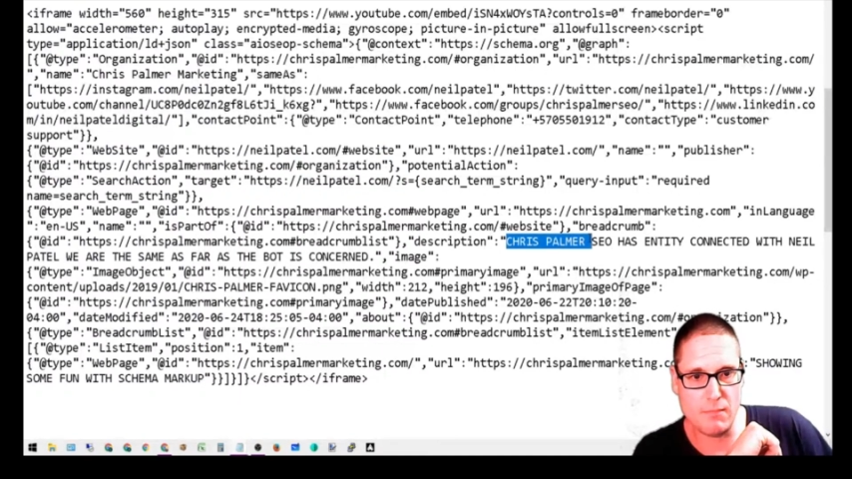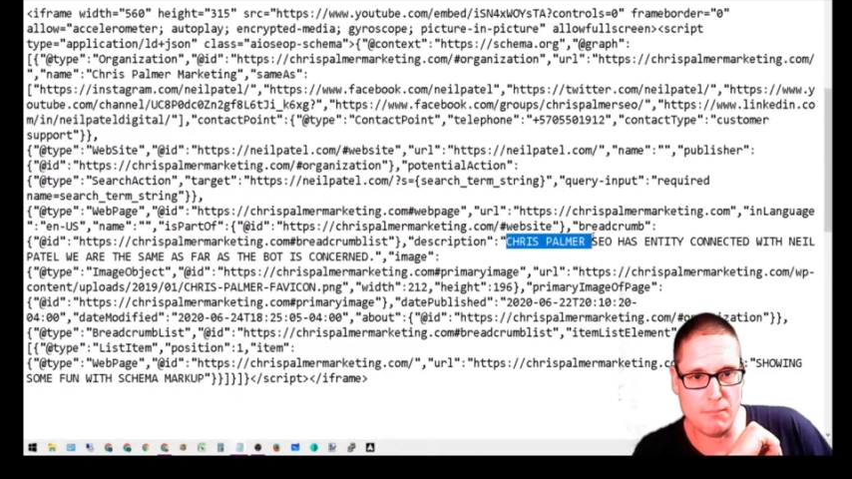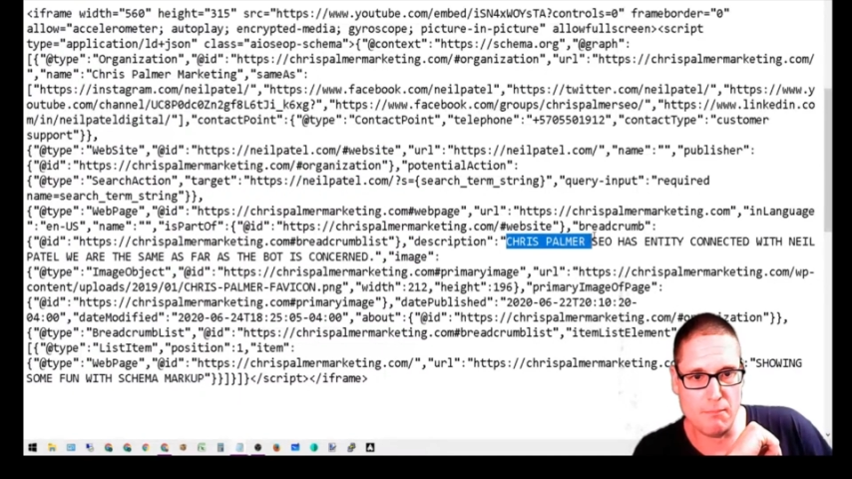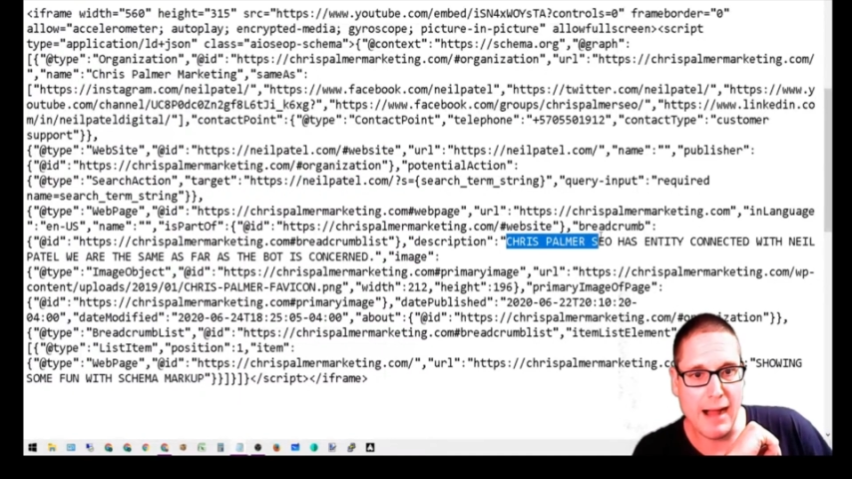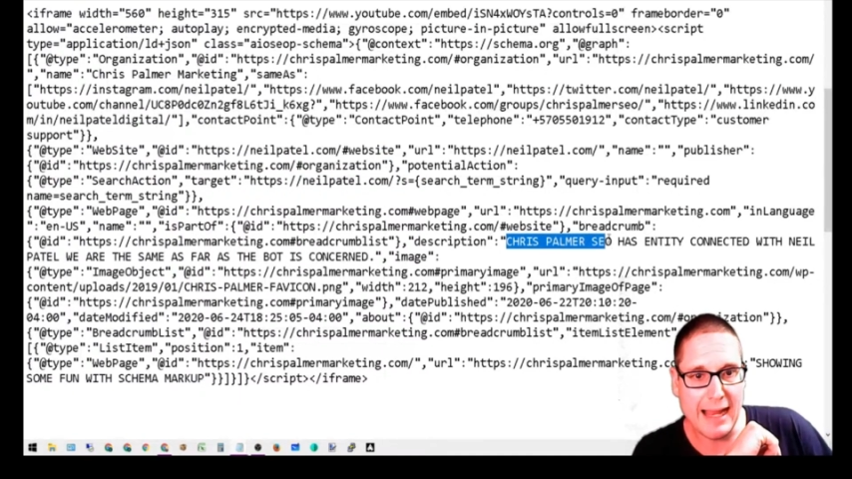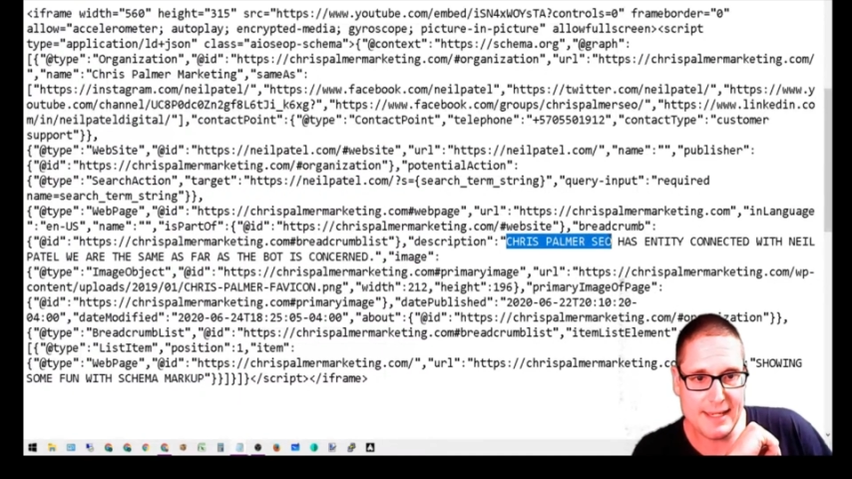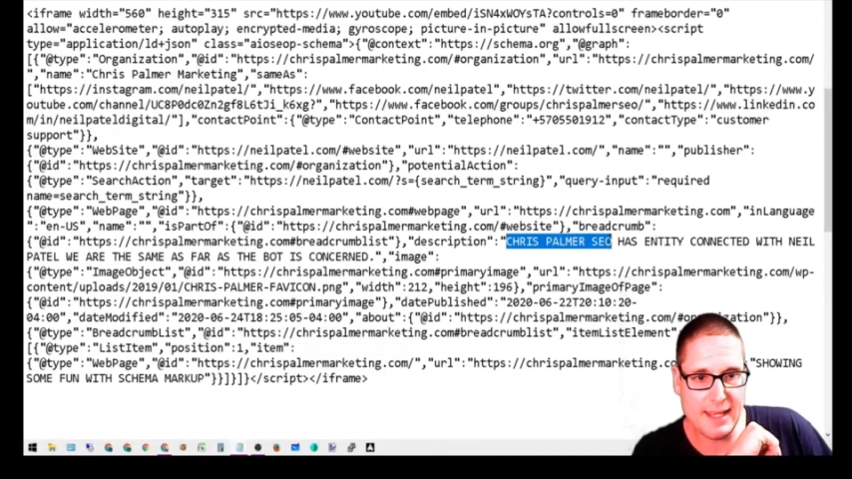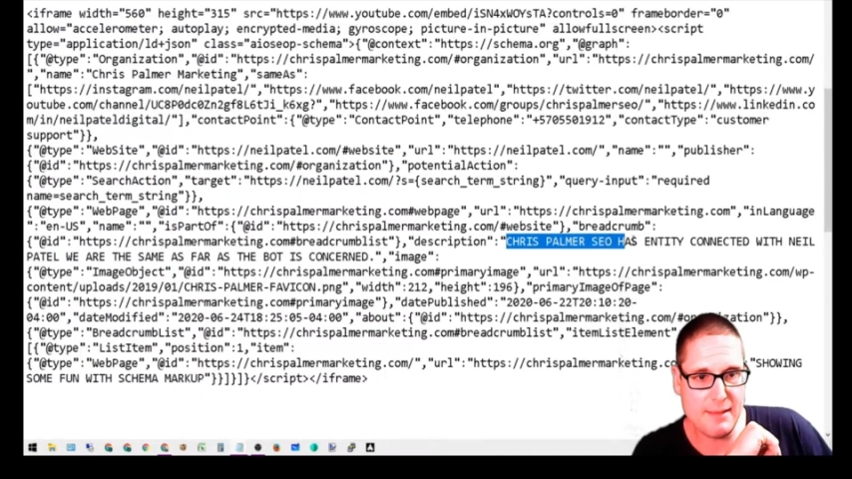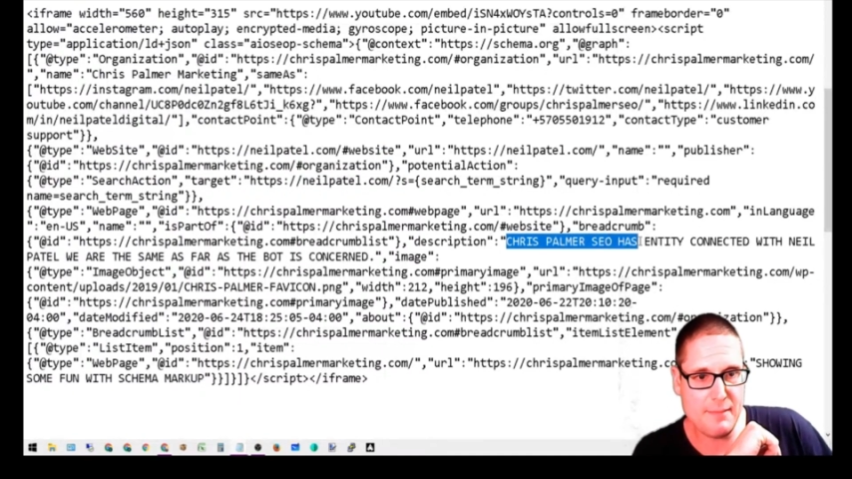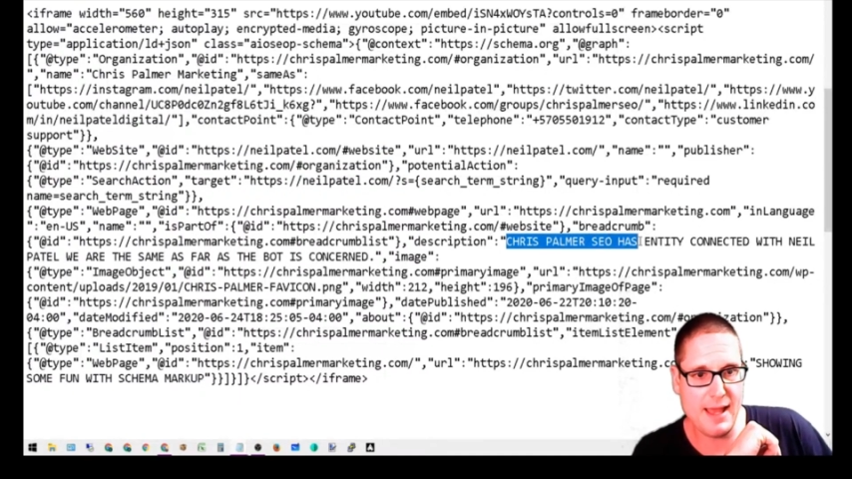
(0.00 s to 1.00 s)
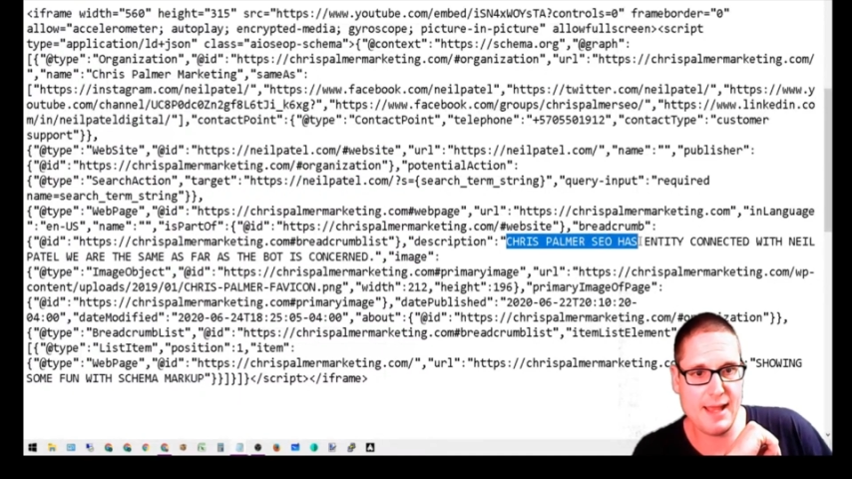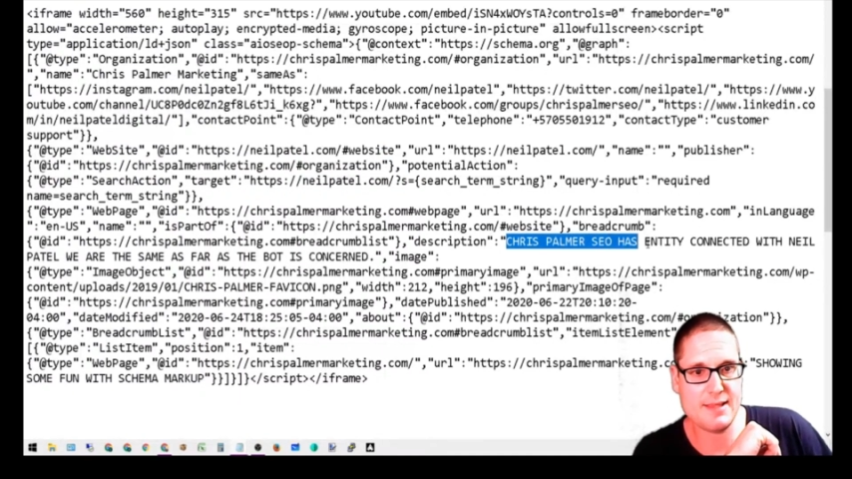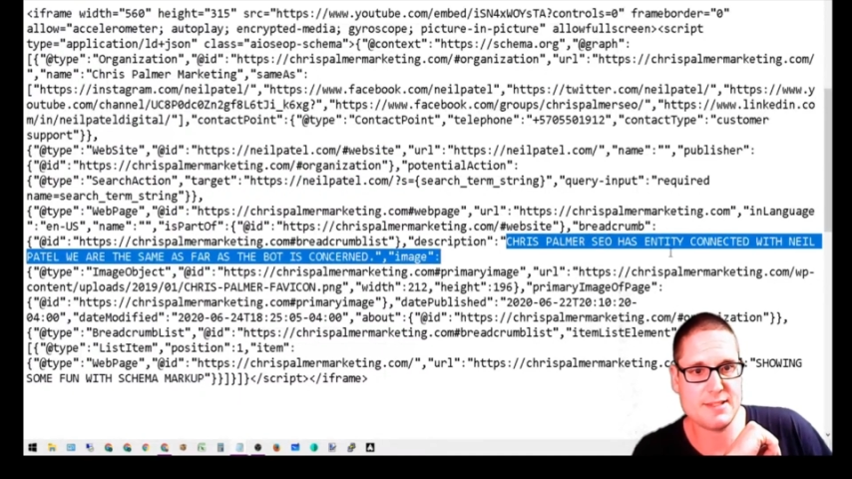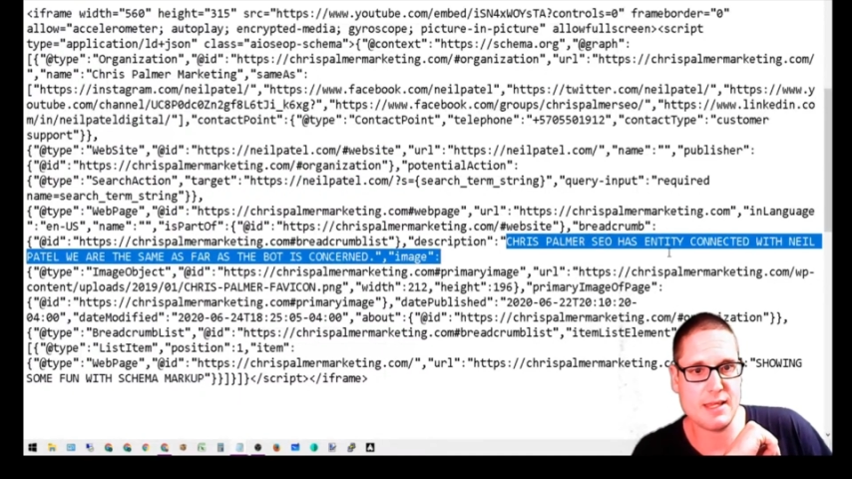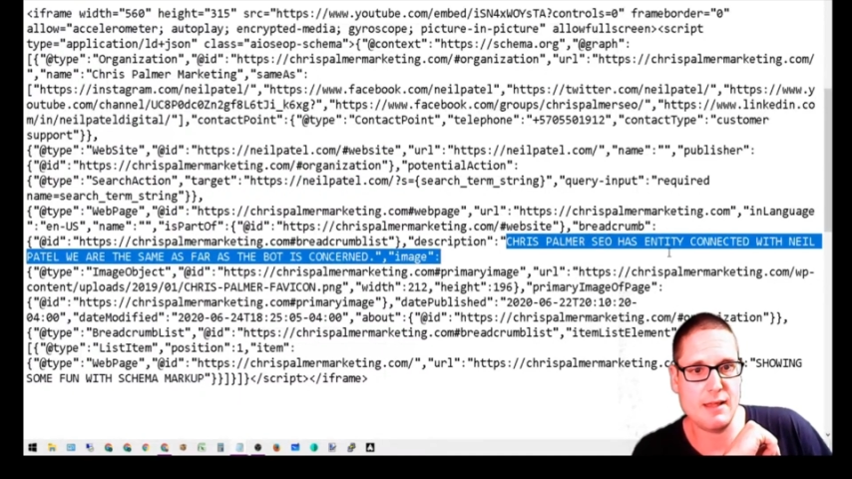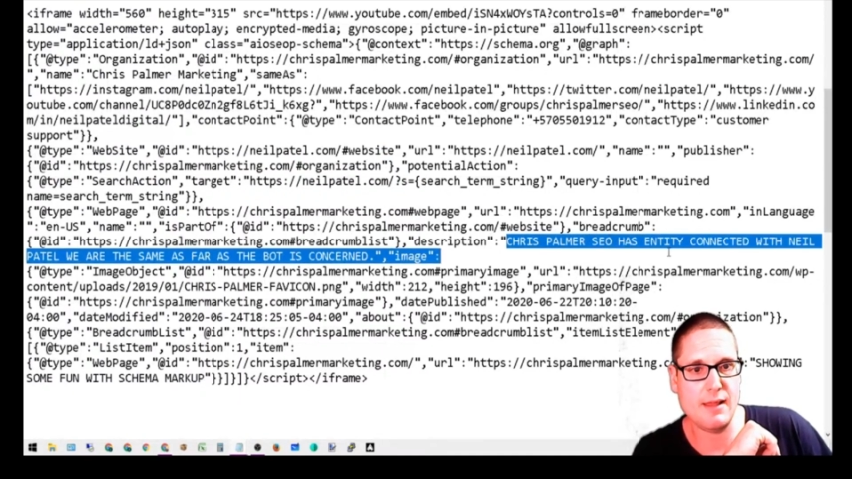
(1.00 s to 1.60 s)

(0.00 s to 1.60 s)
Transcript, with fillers: My name has